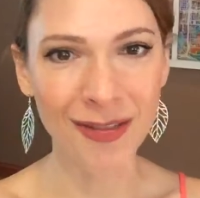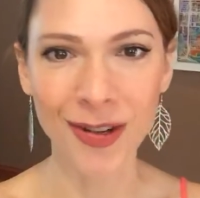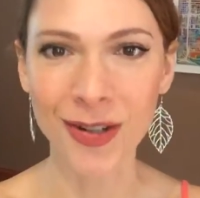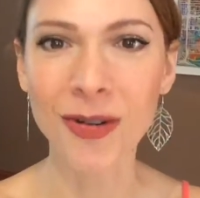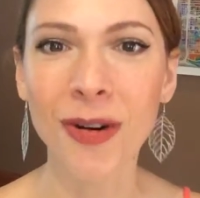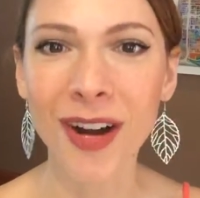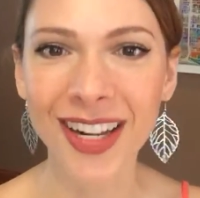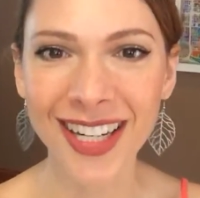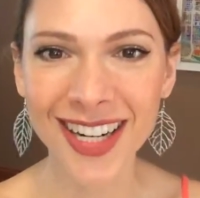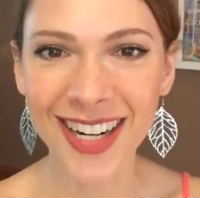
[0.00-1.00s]
If you're new
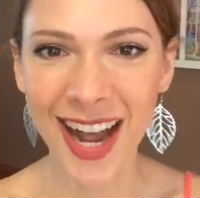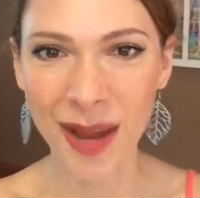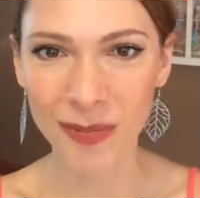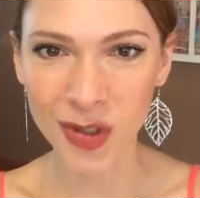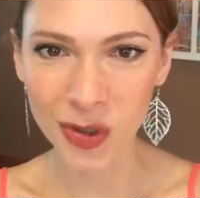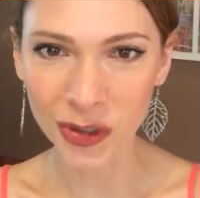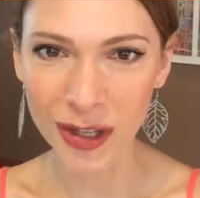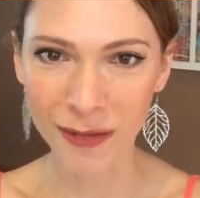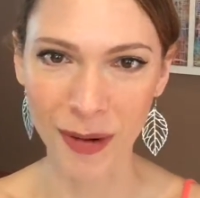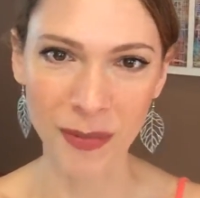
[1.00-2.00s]
around here, I'm
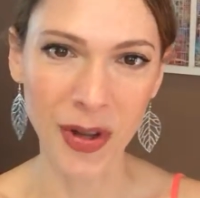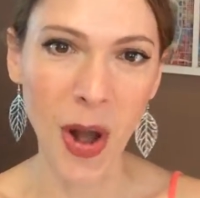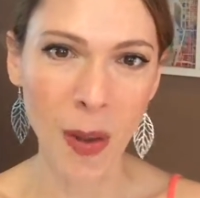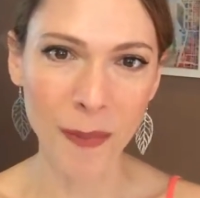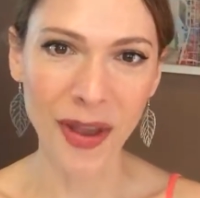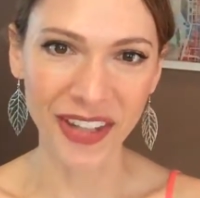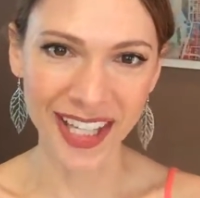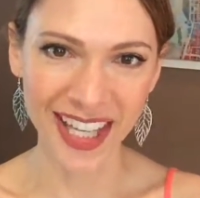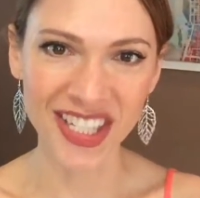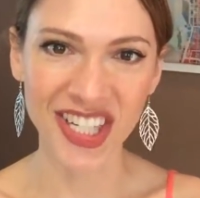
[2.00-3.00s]
Julie from
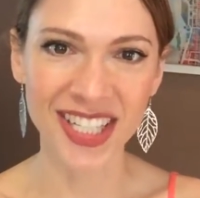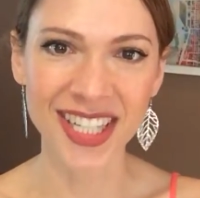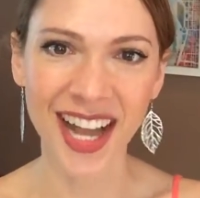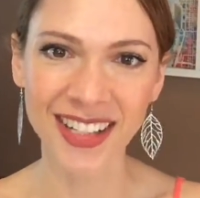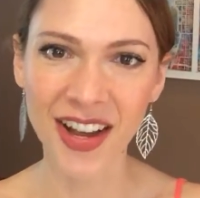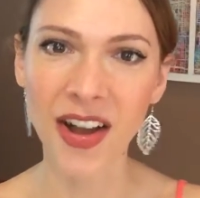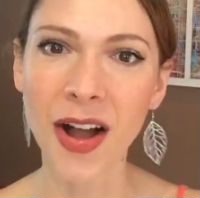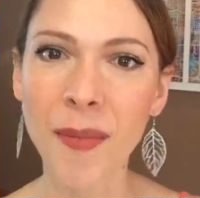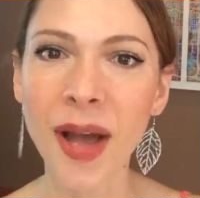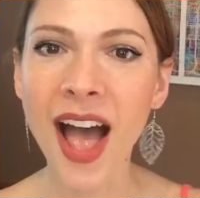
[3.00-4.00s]

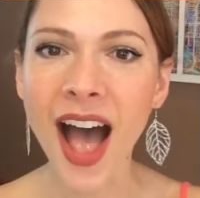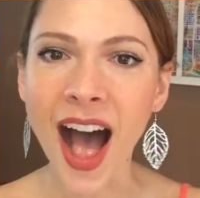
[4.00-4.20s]
calmbellykitchen.com.